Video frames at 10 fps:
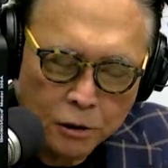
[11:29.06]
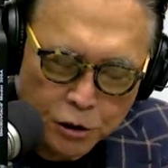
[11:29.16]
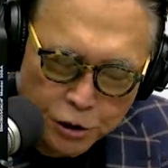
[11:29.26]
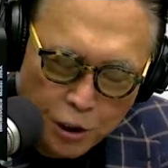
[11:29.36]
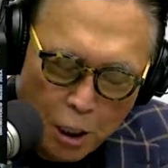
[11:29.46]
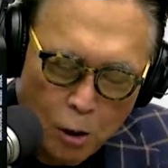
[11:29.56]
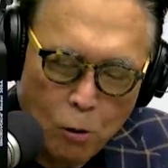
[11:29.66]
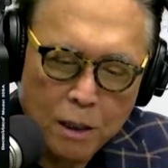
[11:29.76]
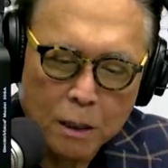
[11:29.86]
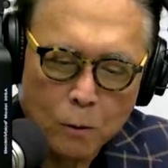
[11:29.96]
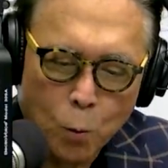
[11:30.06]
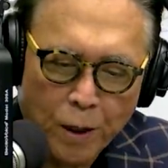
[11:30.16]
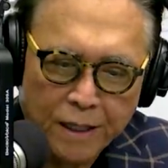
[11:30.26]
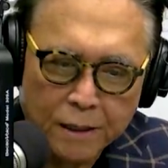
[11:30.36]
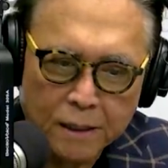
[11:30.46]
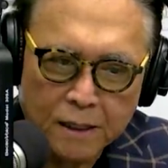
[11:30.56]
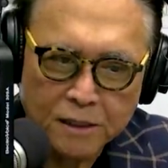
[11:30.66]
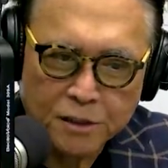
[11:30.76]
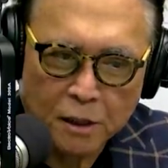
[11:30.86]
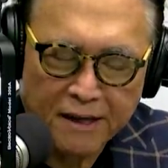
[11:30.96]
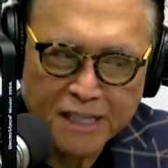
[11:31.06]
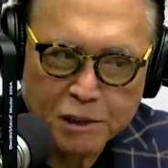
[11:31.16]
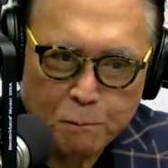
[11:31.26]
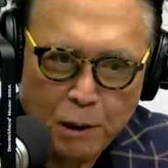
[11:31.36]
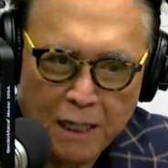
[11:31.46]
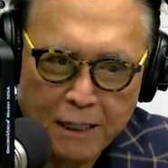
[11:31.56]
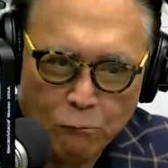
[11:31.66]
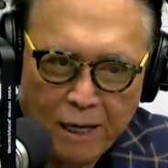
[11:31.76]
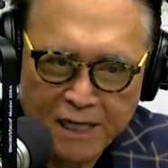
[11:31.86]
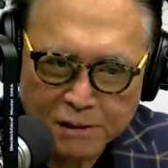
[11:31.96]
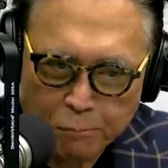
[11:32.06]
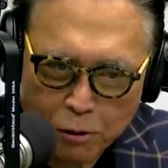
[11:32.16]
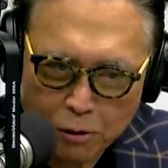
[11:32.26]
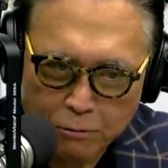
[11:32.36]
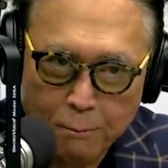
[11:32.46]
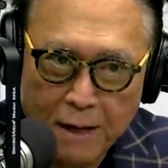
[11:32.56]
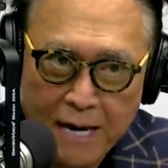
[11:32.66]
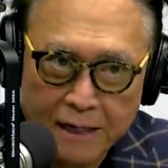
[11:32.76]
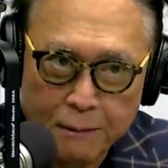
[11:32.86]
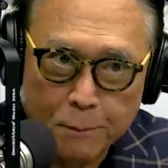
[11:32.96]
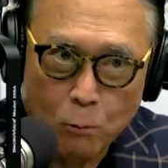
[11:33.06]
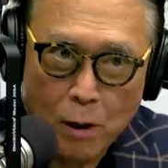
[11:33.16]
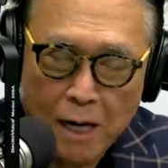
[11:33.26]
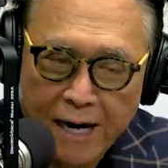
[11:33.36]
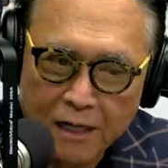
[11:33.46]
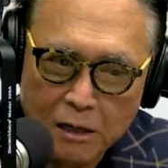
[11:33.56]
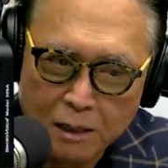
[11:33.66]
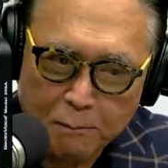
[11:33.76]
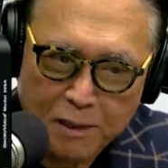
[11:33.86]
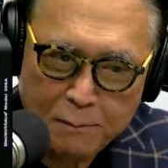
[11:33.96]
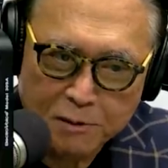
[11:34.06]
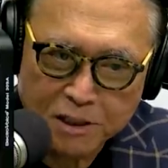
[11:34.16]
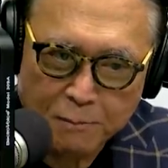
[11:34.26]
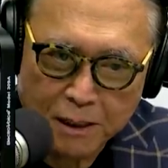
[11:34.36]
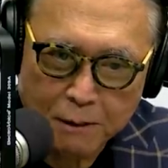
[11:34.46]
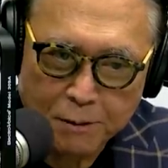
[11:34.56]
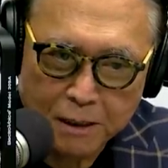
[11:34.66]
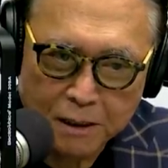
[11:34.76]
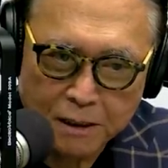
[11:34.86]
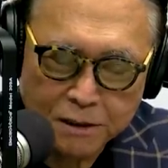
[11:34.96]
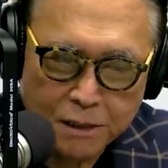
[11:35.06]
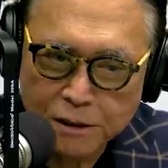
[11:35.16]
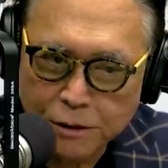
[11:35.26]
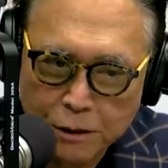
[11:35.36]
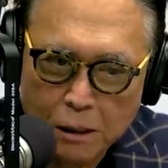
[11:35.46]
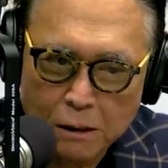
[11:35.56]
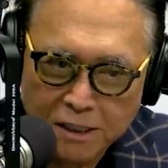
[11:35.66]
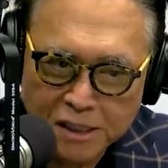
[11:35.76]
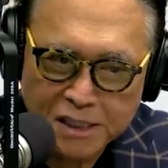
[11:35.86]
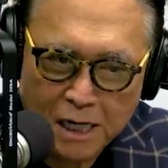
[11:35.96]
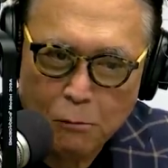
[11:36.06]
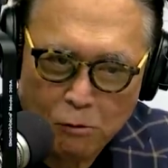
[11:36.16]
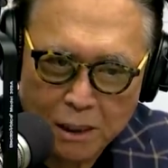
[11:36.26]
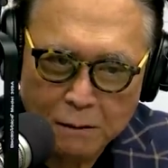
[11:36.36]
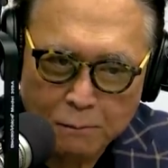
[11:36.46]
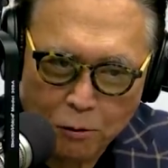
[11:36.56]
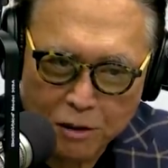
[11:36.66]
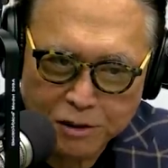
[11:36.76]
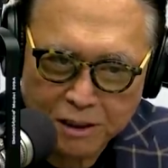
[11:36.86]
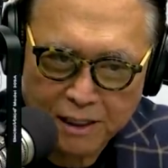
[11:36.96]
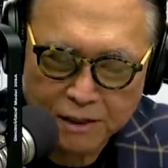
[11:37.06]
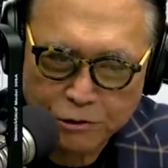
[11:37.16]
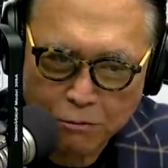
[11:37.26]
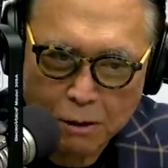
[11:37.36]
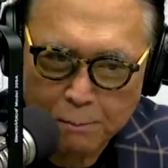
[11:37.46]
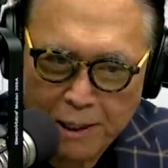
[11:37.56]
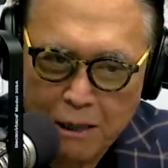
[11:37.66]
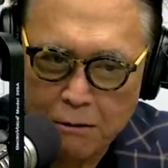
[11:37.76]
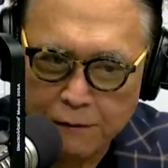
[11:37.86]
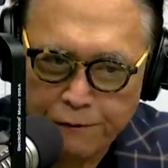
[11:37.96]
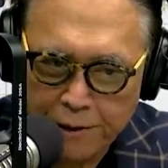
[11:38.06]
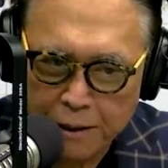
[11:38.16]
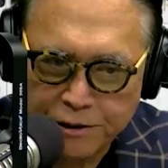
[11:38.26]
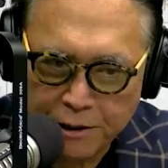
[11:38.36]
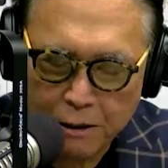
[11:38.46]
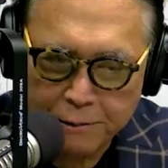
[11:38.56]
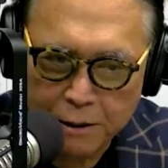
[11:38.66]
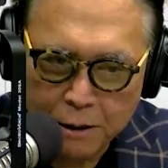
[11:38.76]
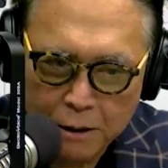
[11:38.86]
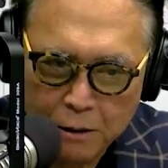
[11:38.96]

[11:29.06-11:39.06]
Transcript: So explain why it's programmatic, but why I call it people's money, because there's not one person like Jerome Powell, the Fed chairman,